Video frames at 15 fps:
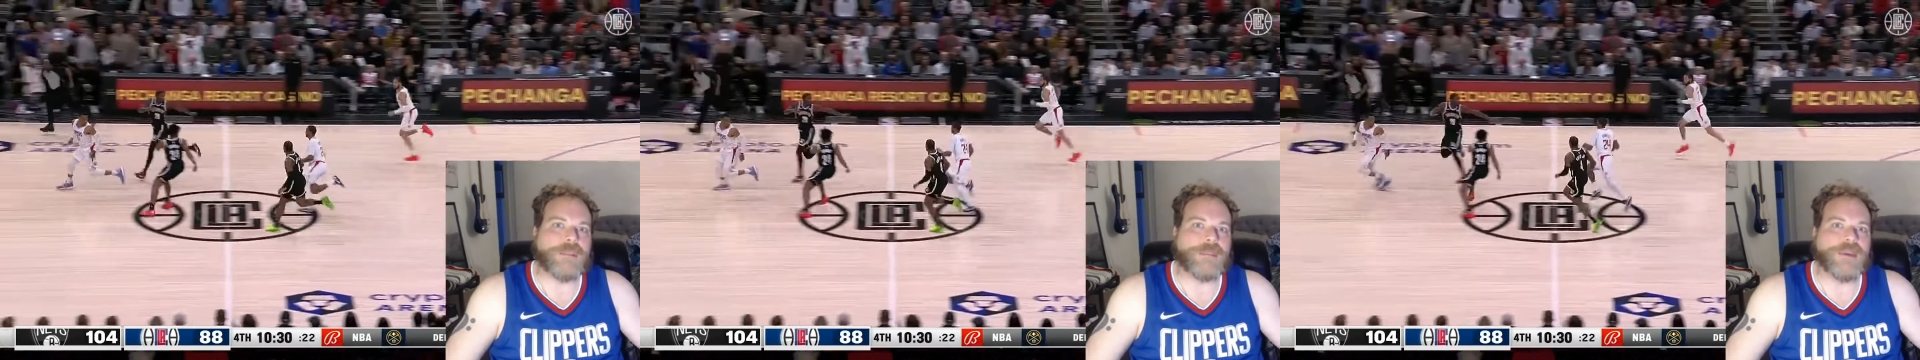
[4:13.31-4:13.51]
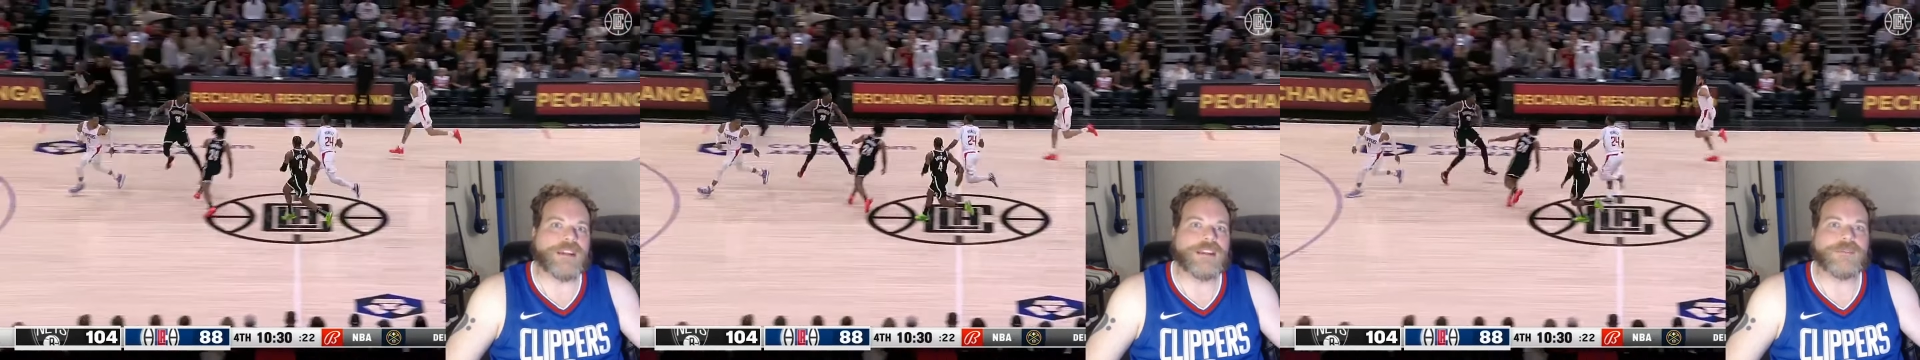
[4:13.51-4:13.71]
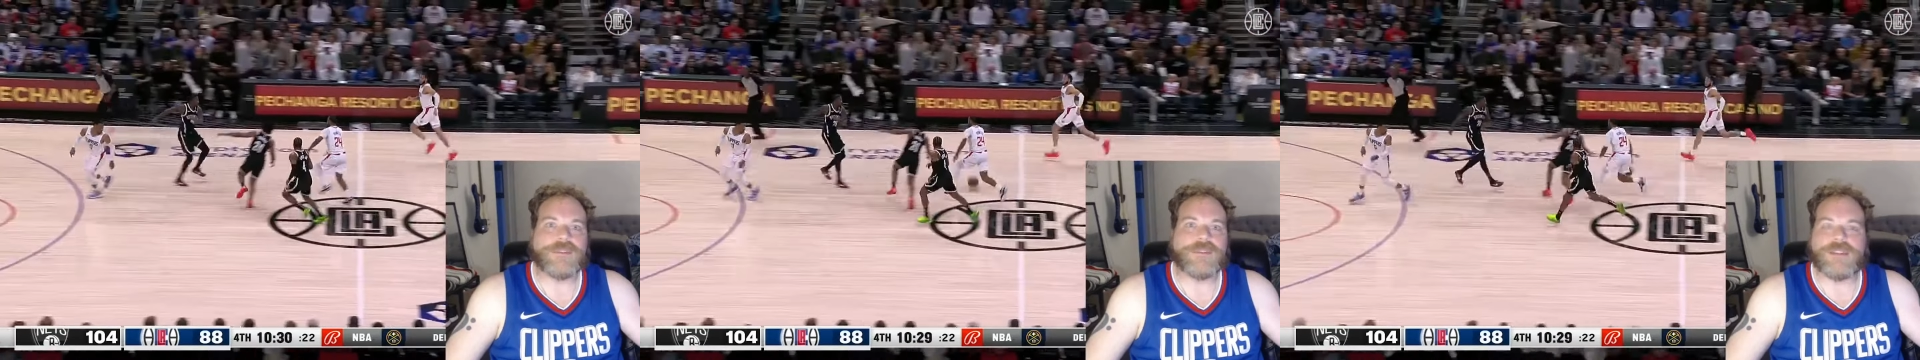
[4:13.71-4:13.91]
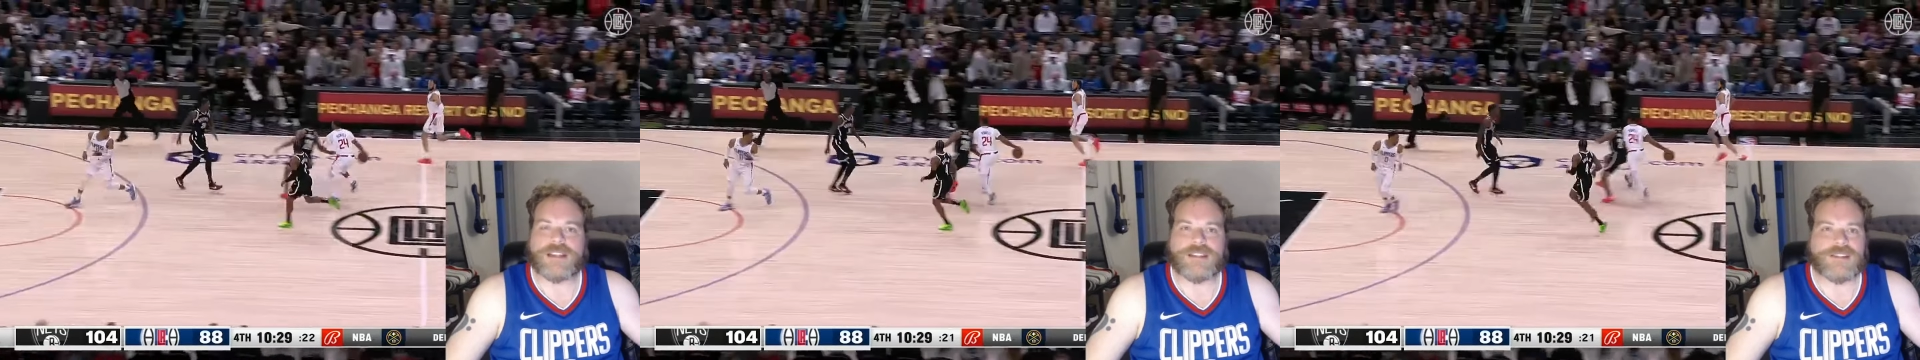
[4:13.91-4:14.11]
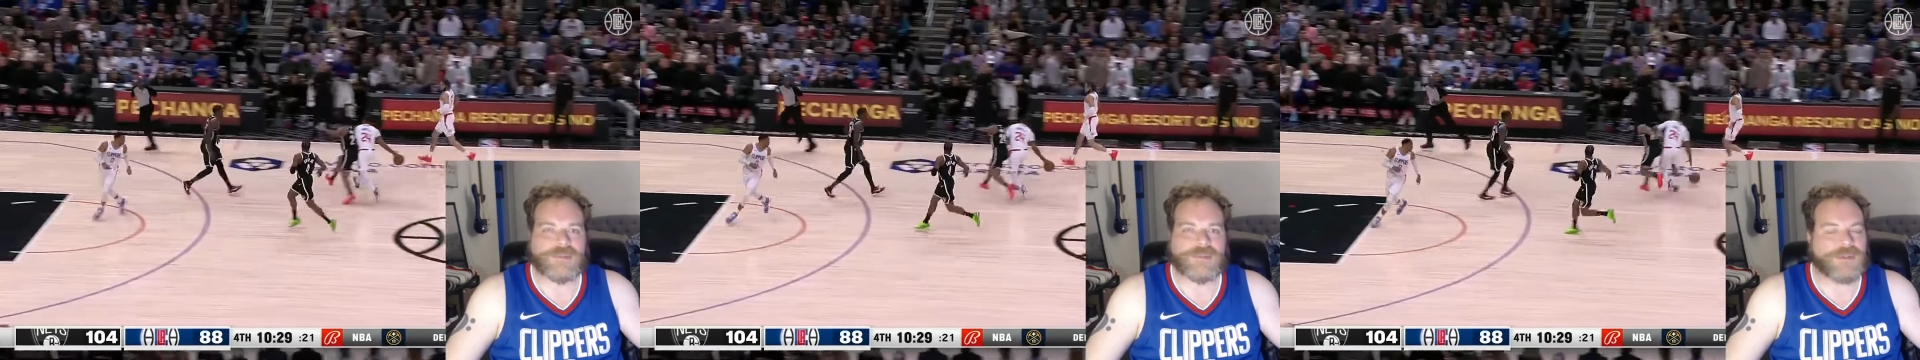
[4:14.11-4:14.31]
button if you
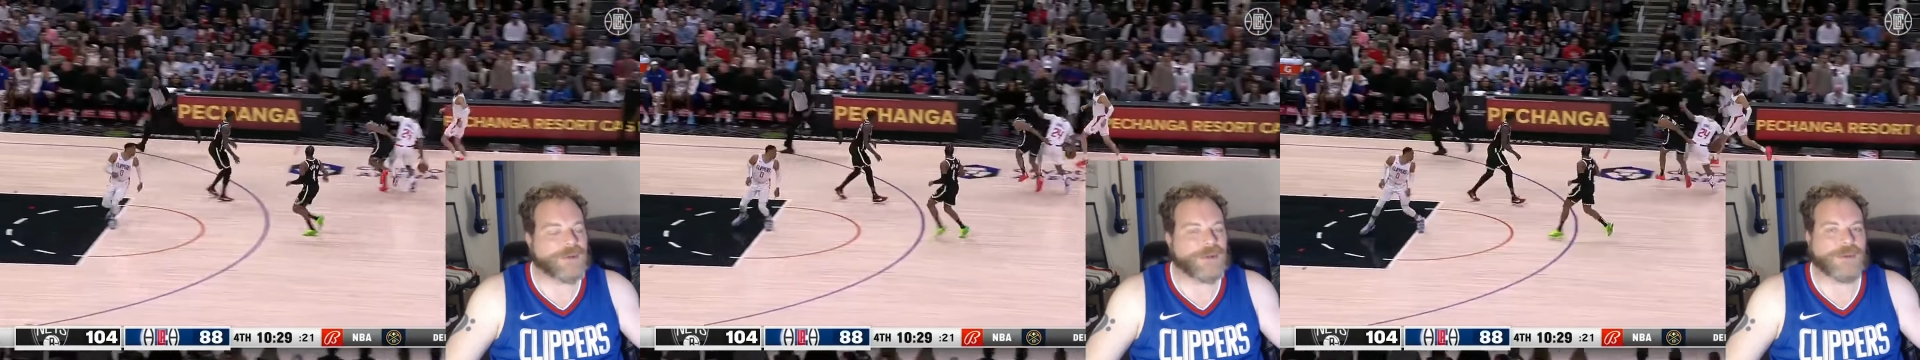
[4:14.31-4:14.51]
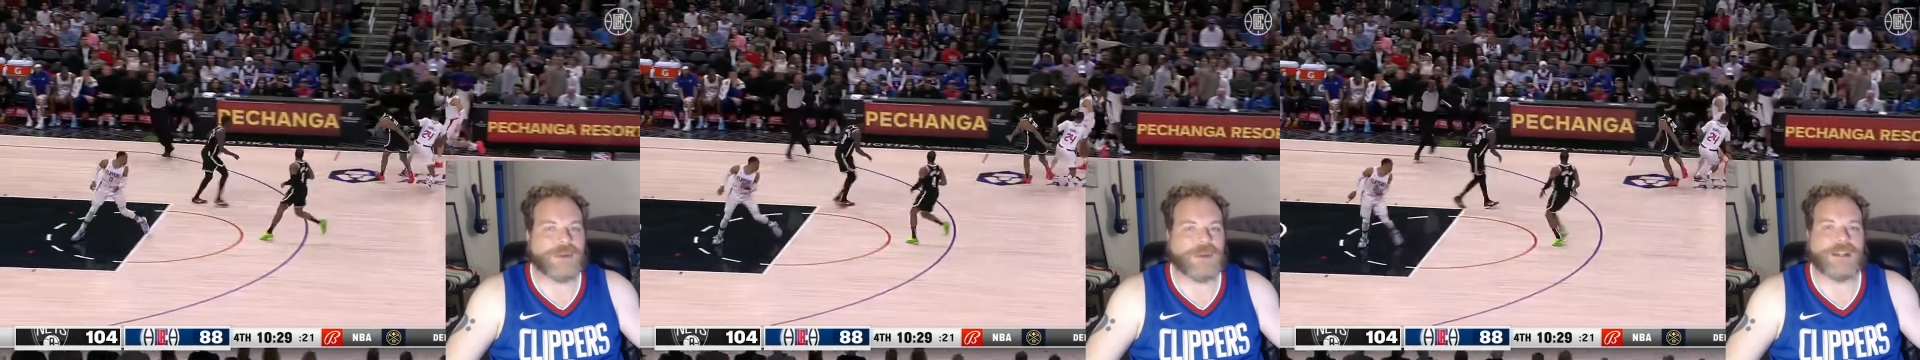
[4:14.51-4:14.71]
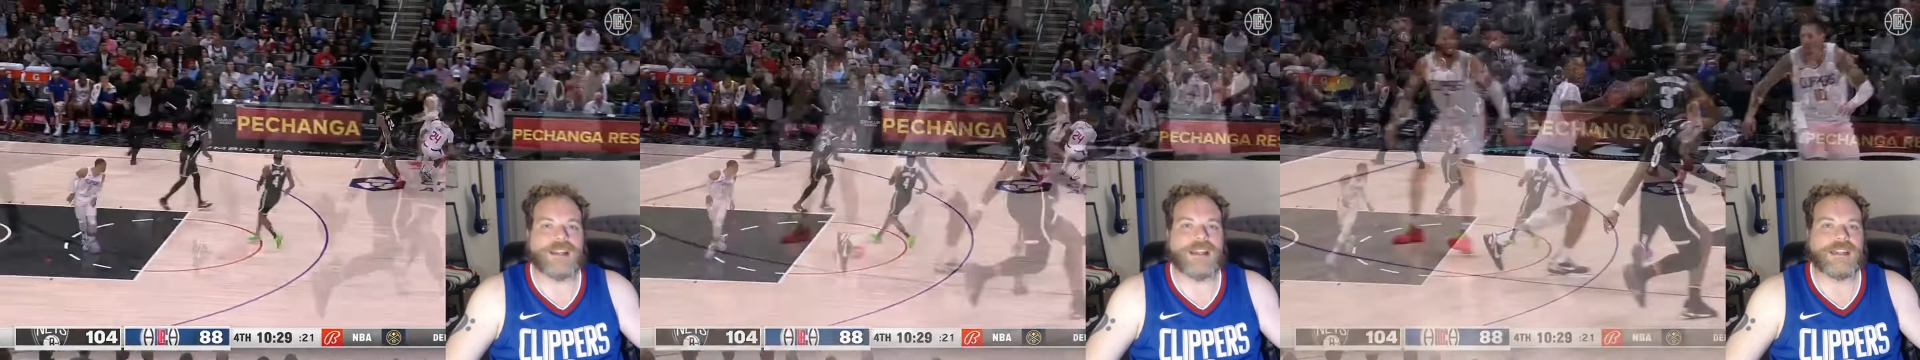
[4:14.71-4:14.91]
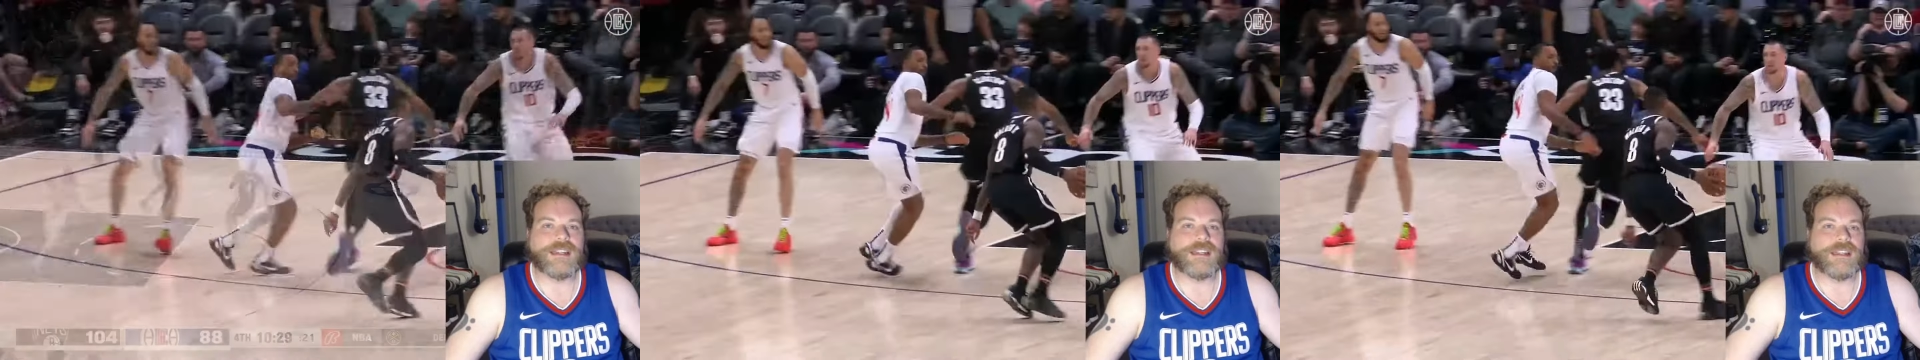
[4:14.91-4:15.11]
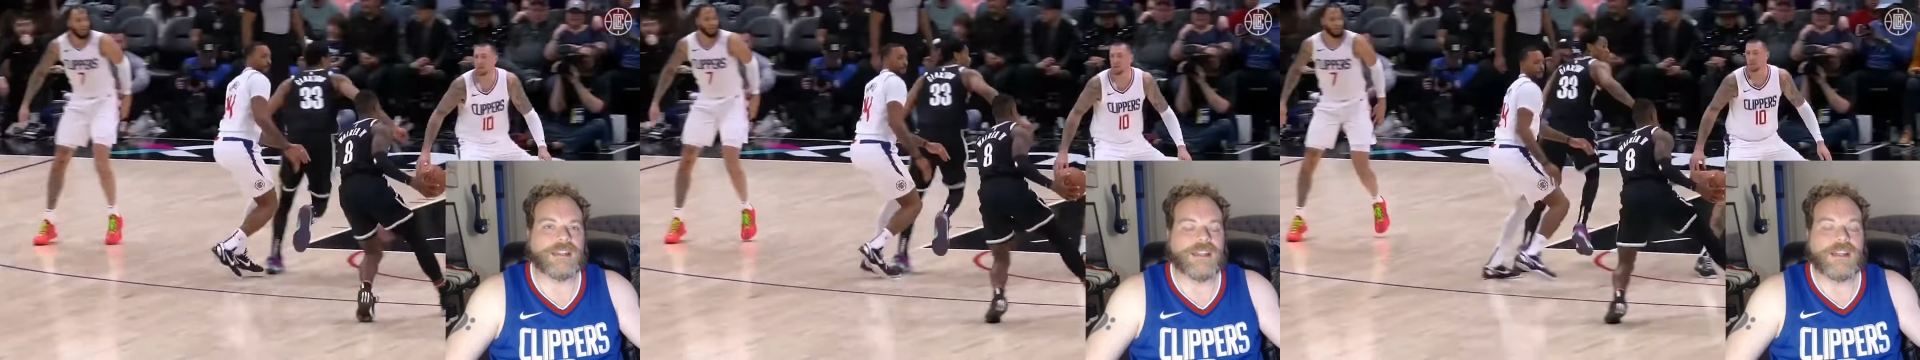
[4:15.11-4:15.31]
like this video. Go ahead and like
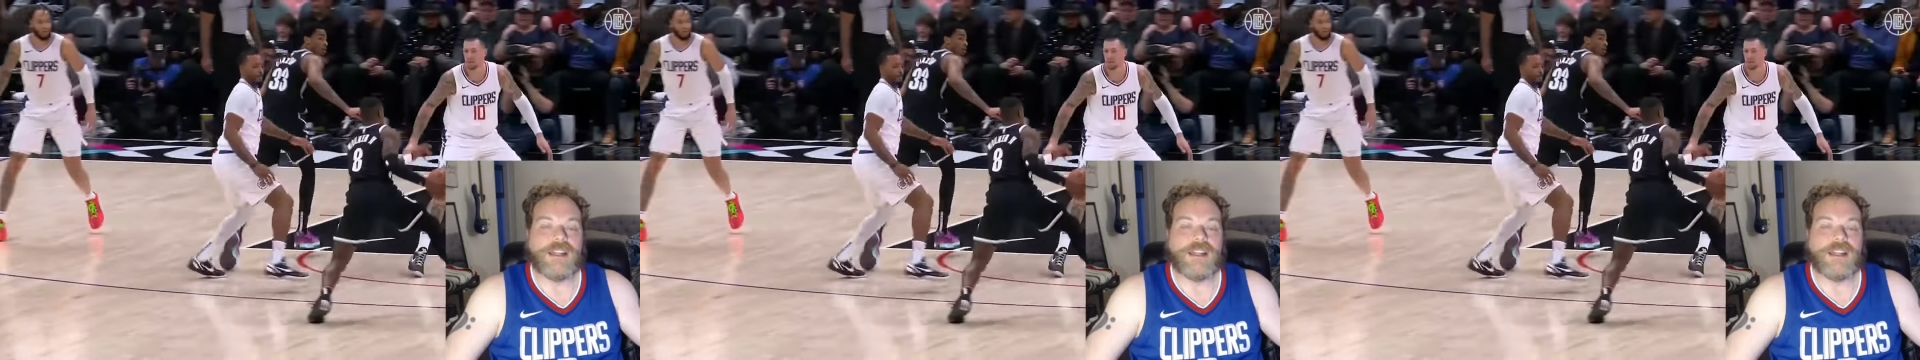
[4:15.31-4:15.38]
it.